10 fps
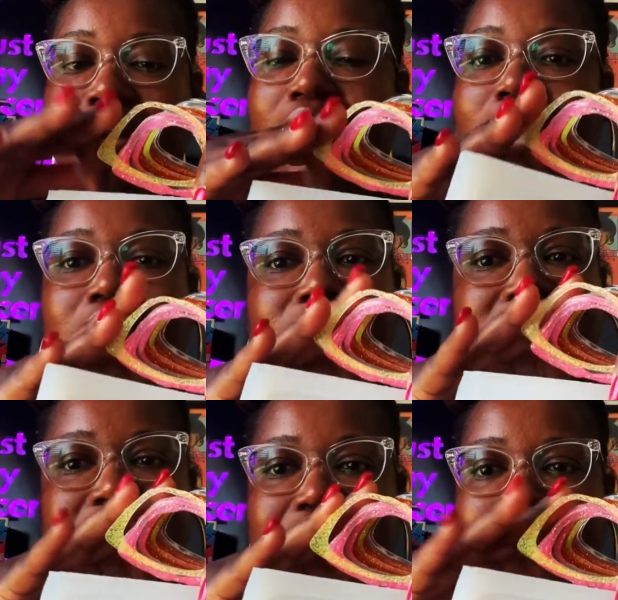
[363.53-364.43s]
All of
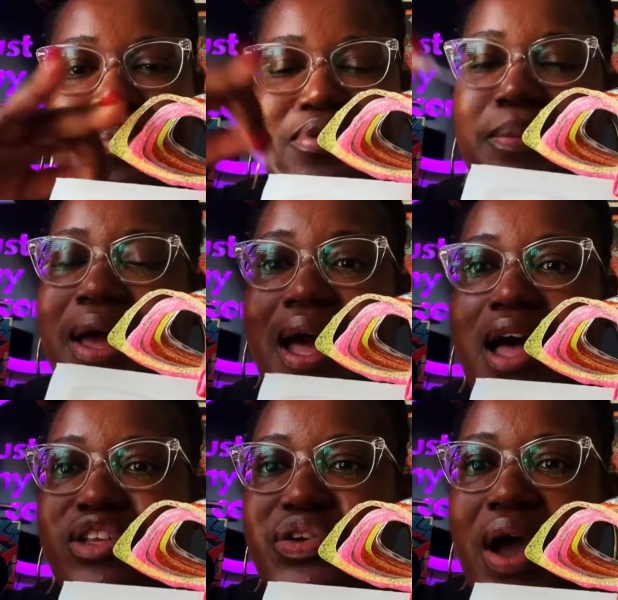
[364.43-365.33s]
these toppers, I'm like,
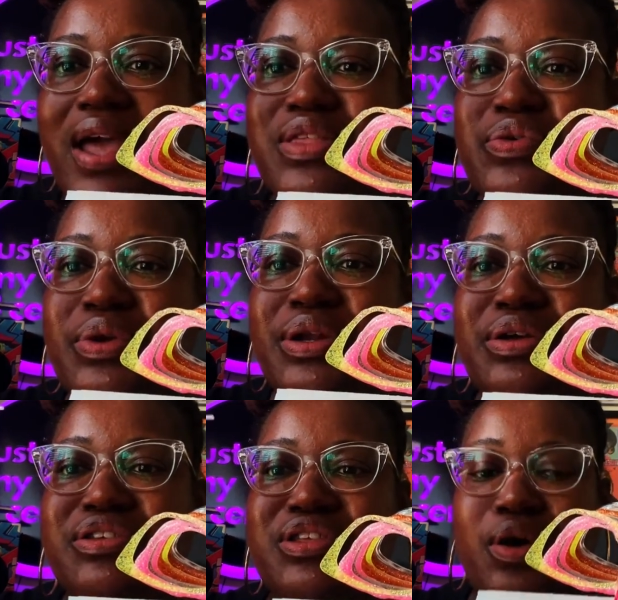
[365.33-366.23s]
I'll try and do it a
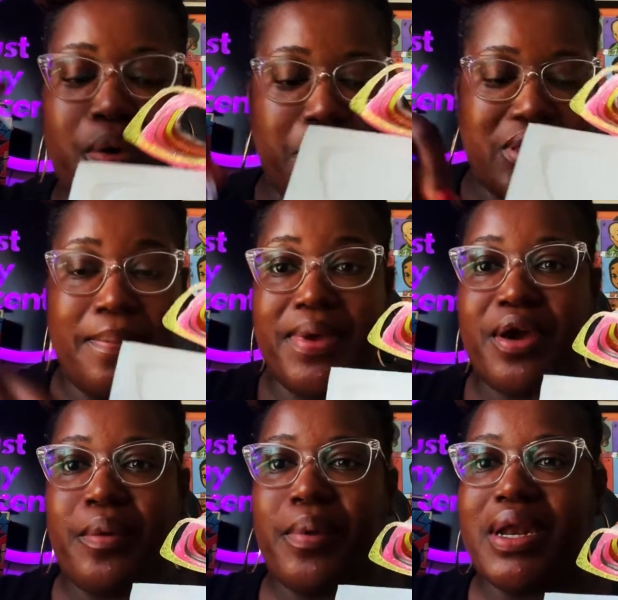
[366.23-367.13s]
little slower with the
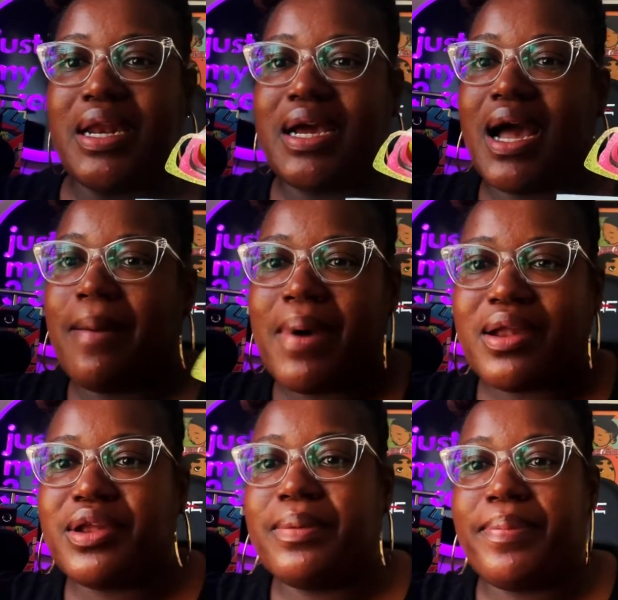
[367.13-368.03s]
bigger one and it'll come
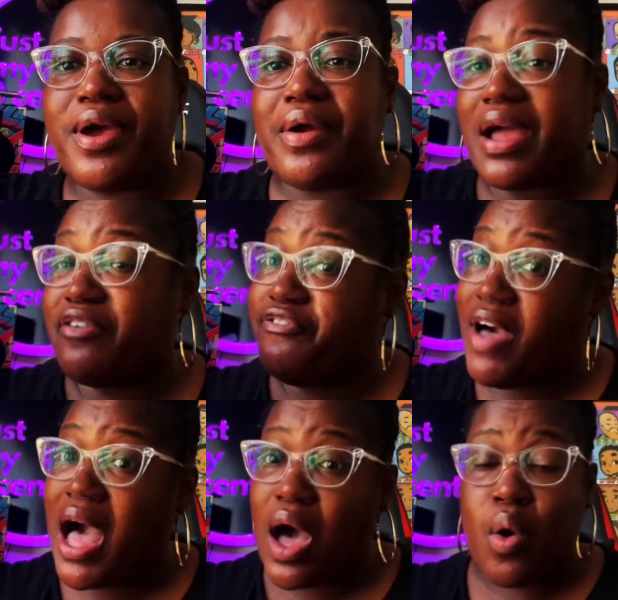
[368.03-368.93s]
out a little better. I could
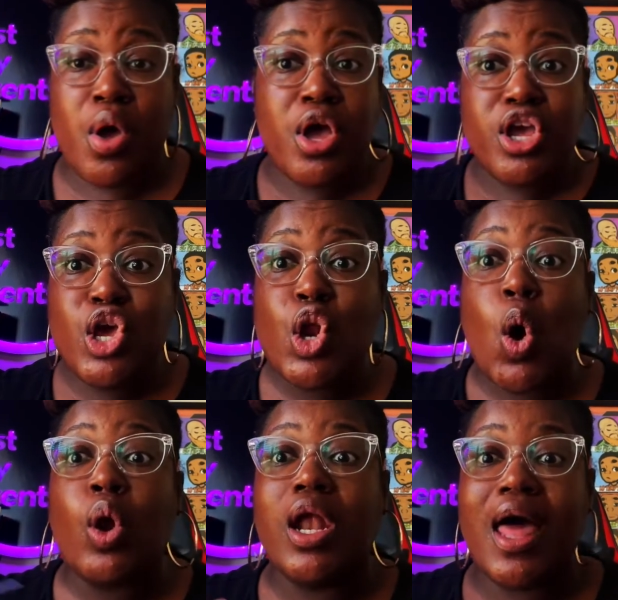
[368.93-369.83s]
file, you
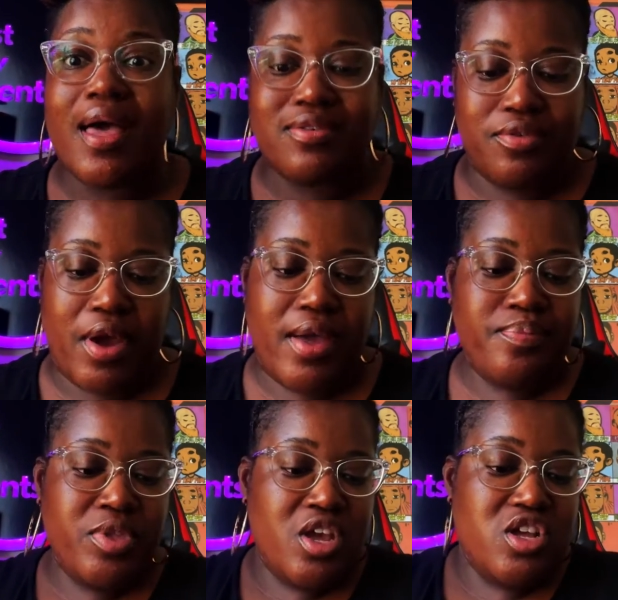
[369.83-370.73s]
know, less,
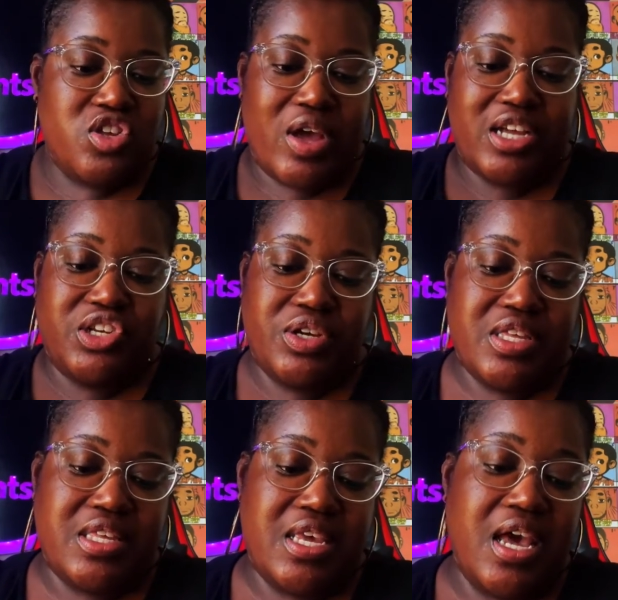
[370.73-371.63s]
right? So as you
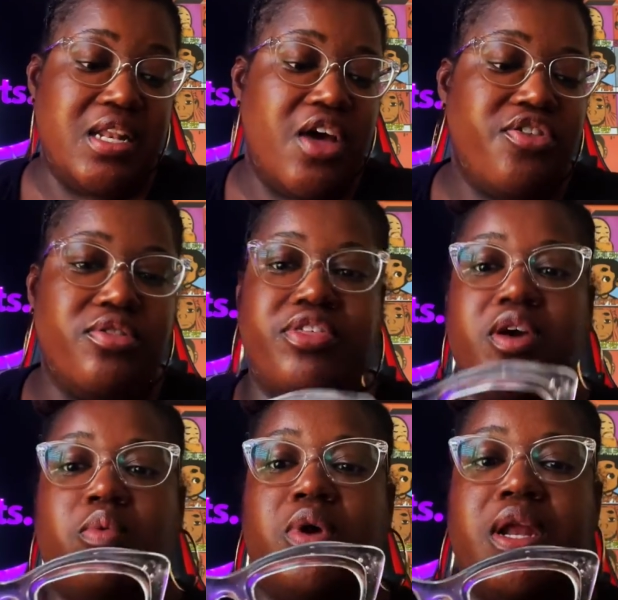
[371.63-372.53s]
can see, another
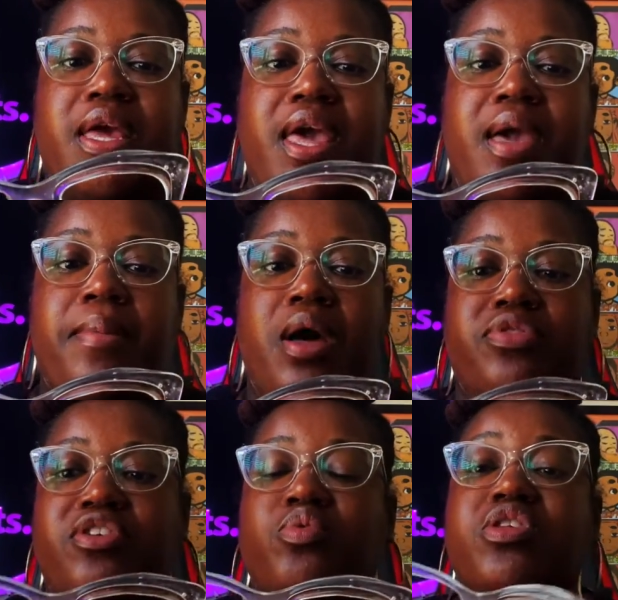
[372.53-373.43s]
thick one that came out.
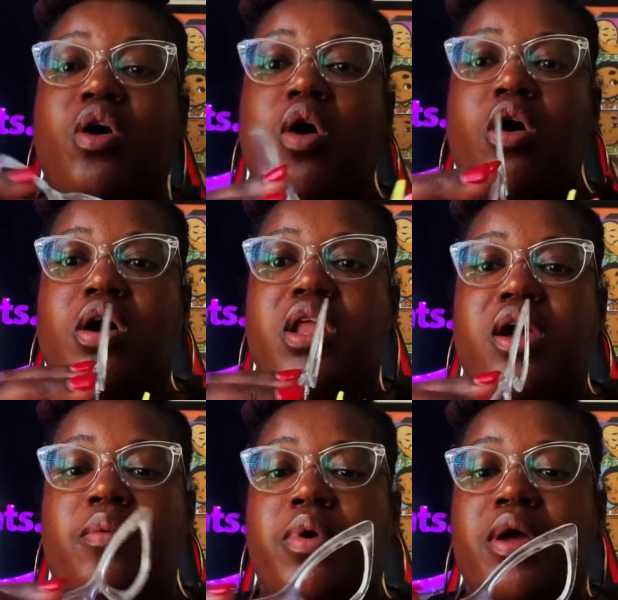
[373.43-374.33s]
This was the all
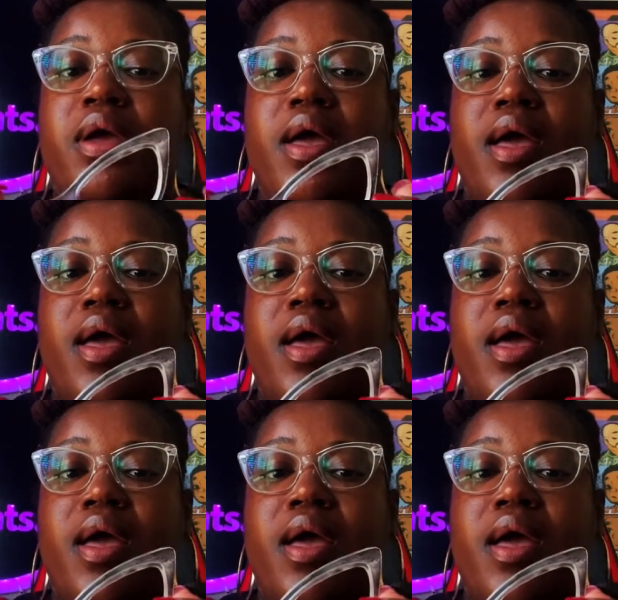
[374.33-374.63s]
clear one.